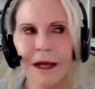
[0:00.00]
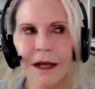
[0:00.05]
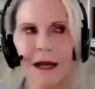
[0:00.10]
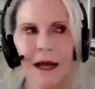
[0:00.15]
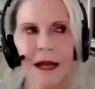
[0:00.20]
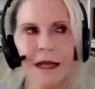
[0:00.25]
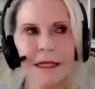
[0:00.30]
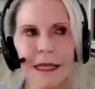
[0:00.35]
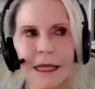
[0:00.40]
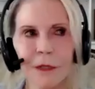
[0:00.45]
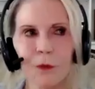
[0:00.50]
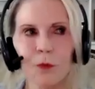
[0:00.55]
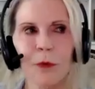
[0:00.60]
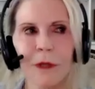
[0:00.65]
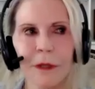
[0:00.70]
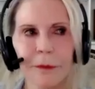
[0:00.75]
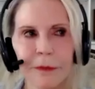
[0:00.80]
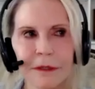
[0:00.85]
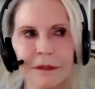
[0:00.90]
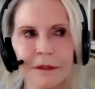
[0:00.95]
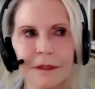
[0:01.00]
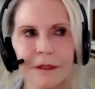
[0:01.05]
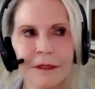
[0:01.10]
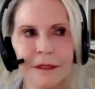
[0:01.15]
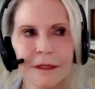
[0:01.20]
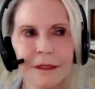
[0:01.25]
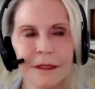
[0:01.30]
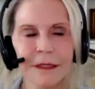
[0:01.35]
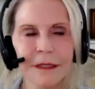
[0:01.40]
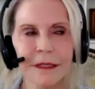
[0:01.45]
again, women,
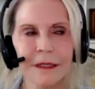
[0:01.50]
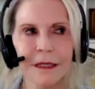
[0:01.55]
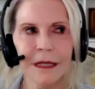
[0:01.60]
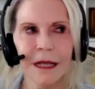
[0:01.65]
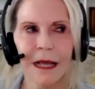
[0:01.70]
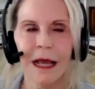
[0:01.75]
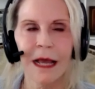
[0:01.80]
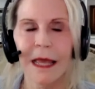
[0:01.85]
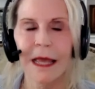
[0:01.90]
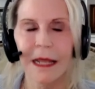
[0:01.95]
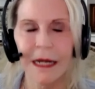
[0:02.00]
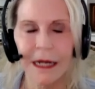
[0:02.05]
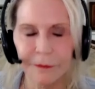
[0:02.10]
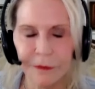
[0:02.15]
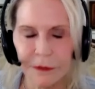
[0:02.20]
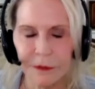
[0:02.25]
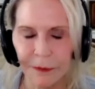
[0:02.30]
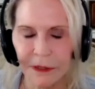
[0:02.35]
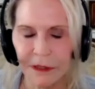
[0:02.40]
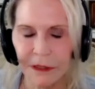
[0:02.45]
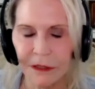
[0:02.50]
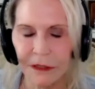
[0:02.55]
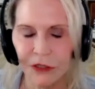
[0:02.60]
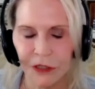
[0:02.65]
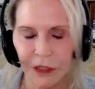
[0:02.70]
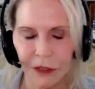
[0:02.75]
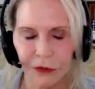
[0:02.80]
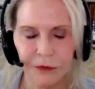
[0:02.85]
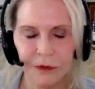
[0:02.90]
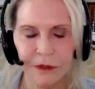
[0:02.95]
and I'm speaking
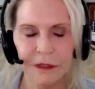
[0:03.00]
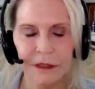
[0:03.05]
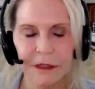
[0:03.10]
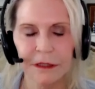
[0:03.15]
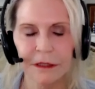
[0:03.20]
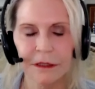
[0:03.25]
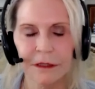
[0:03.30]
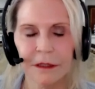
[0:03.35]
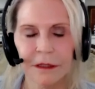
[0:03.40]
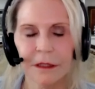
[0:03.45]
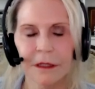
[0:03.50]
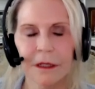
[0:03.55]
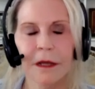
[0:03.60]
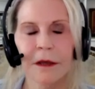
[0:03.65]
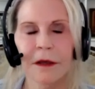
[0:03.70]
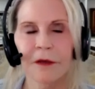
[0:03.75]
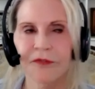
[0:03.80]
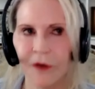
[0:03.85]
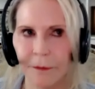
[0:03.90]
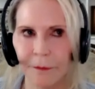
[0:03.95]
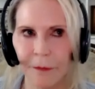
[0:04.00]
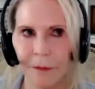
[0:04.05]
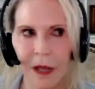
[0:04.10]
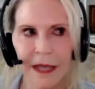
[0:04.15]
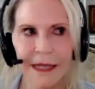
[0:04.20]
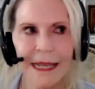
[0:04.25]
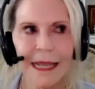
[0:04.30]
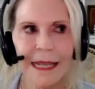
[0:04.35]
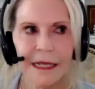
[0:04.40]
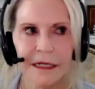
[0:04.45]
generally from my
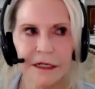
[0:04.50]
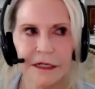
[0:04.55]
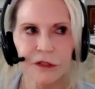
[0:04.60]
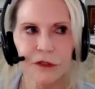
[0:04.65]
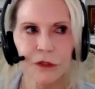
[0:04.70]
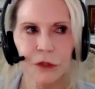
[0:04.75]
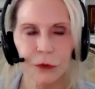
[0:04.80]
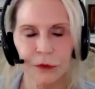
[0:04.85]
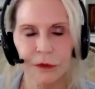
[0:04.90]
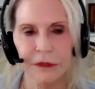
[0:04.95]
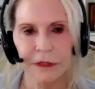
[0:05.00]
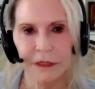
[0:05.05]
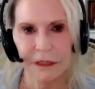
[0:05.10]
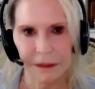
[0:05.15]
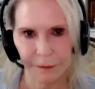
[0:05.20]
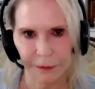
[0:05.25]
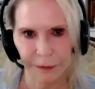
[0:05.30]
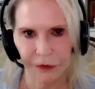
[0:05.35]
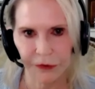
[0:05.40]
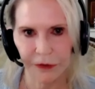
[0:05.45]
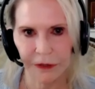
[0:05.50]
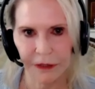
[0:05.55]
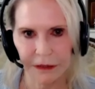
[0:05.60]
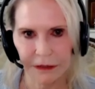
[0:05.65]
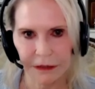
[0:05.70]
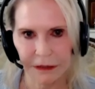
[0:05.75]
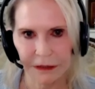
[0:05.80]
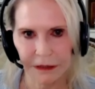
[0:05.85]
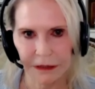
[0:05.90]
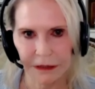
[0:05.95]
anecdotal experience,